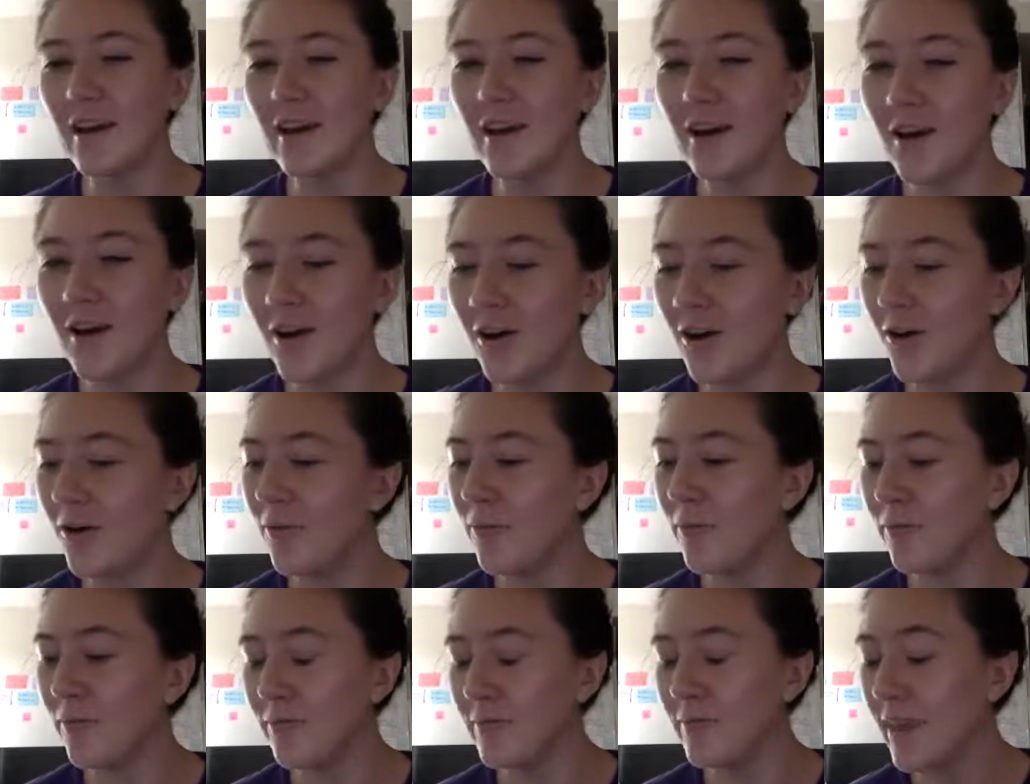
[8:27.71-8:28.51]

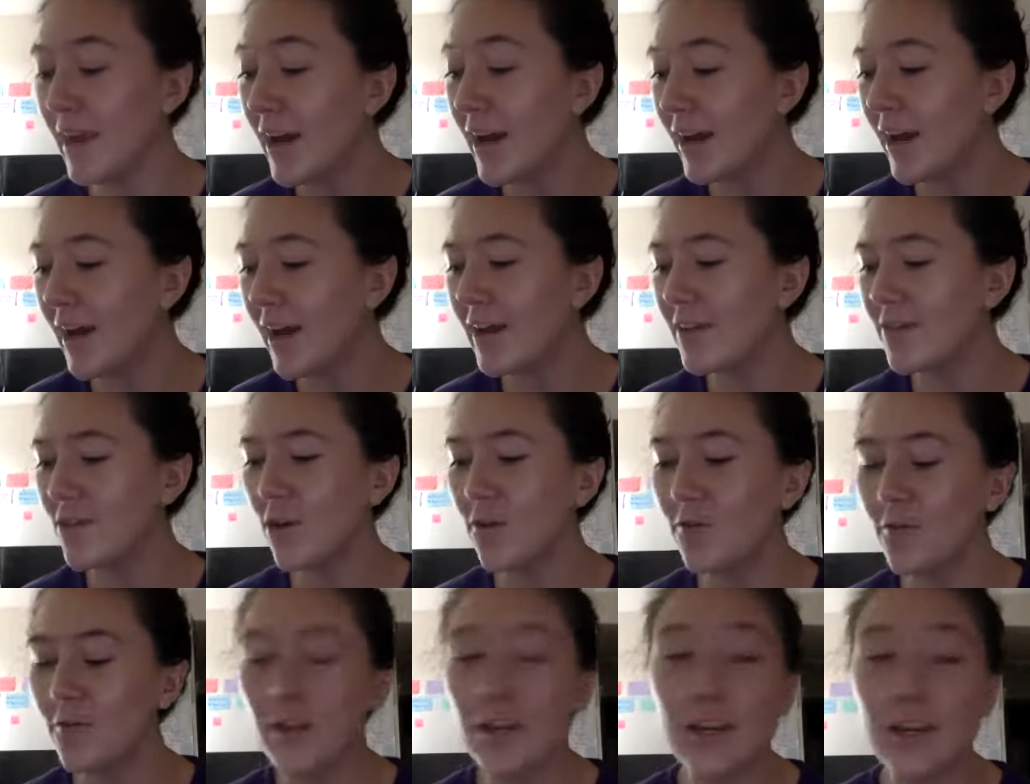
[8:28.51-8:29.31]
Yeah, guys.
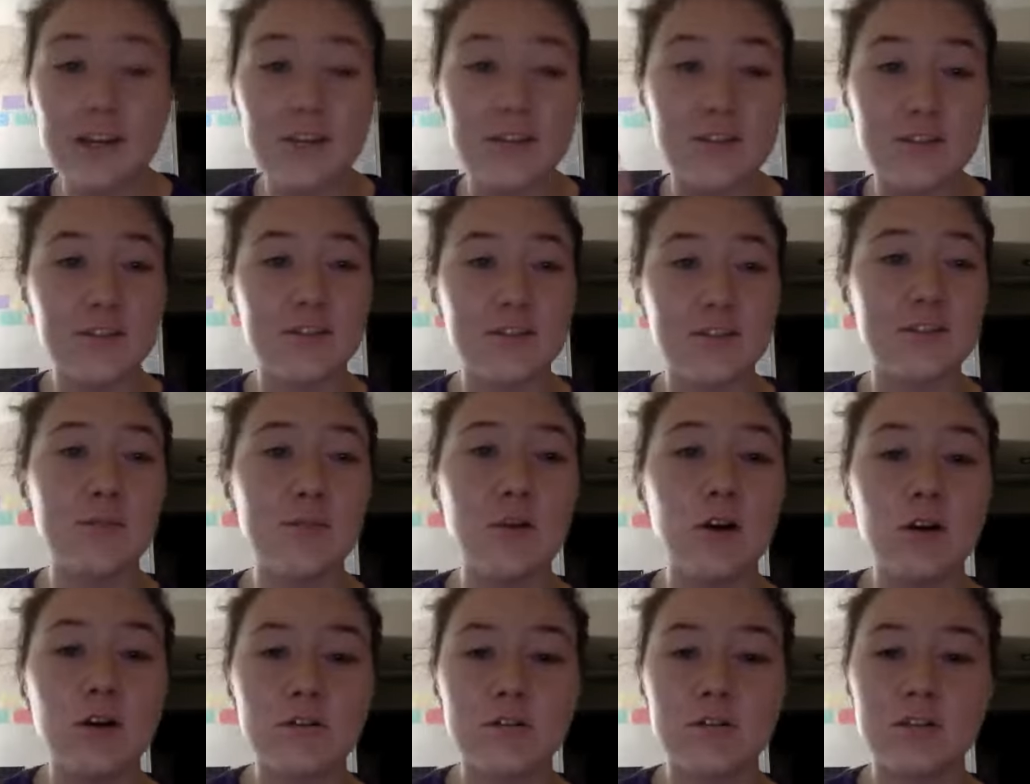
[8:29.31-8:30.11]
Hopefully you guys took some
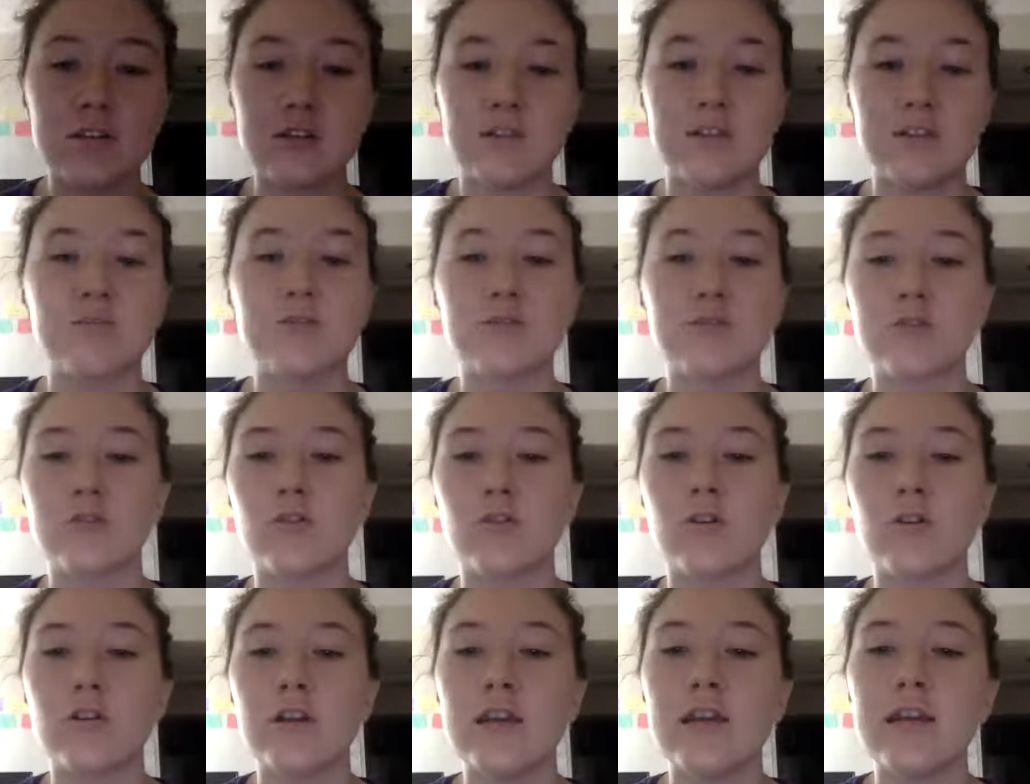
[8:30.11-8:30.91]
notes. This is
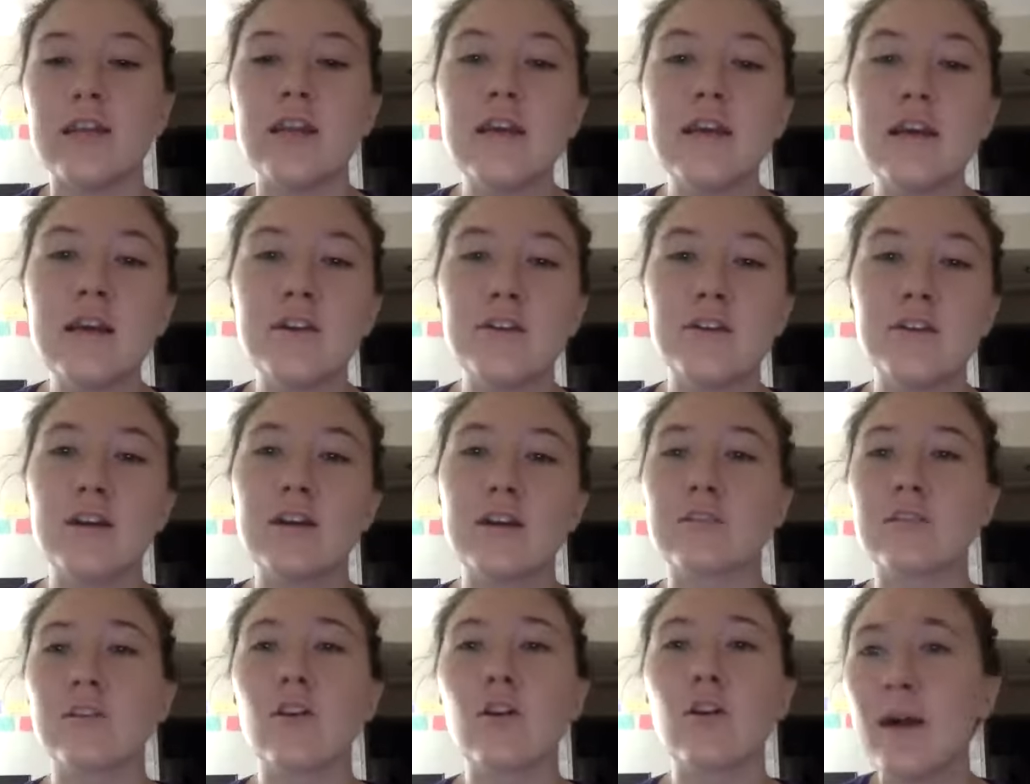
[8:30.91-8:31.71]
recorded, so you
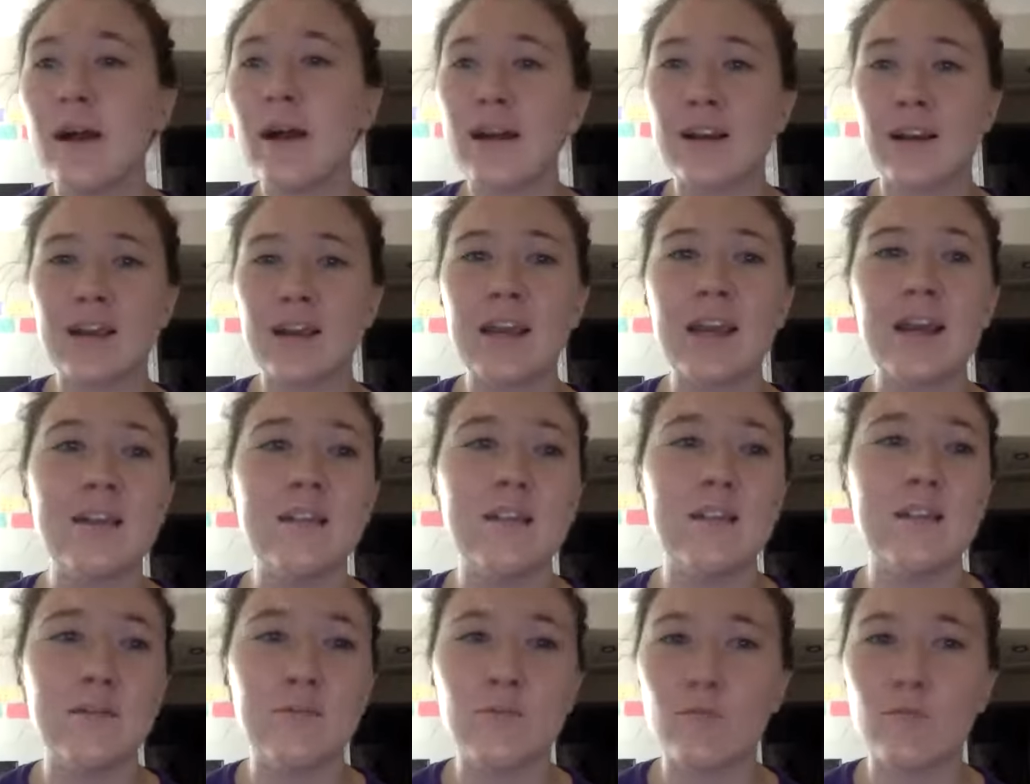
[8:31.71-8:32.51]
guys can go back again.